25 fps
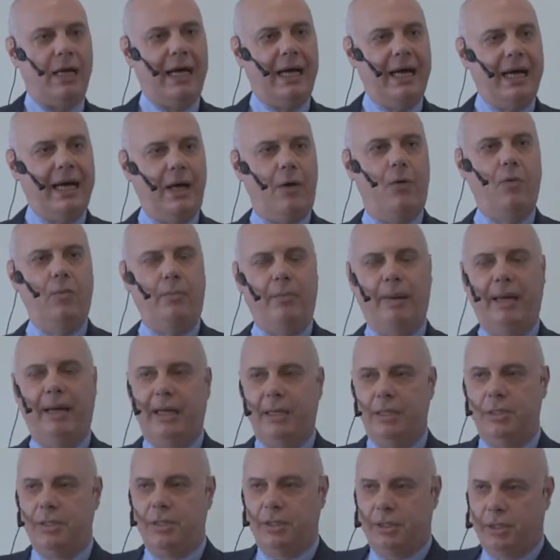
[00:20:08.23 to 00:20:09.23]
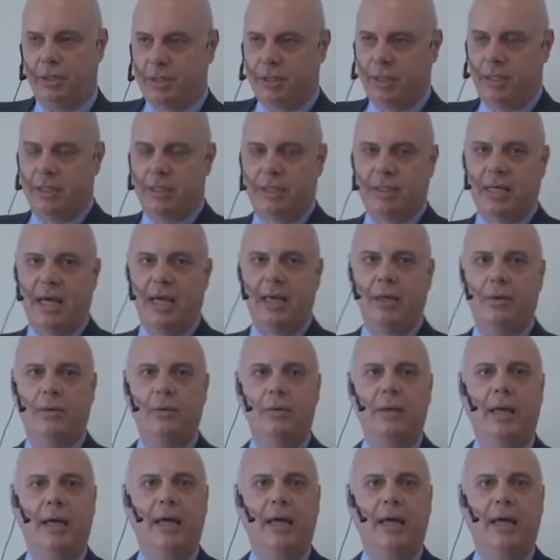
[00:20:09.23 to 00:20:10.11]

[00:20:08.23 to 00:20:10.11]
how managing the sales cycle,